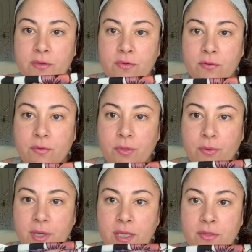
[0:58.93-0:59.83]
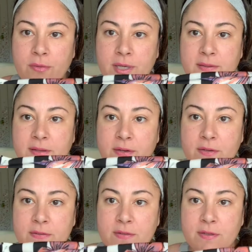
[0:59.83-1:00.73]
2, 3
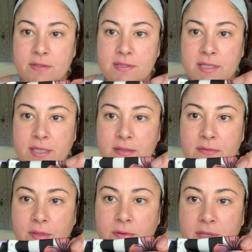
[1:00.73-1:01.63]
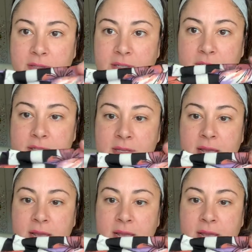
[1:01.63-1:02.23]
tiers. You can see 3 tiers.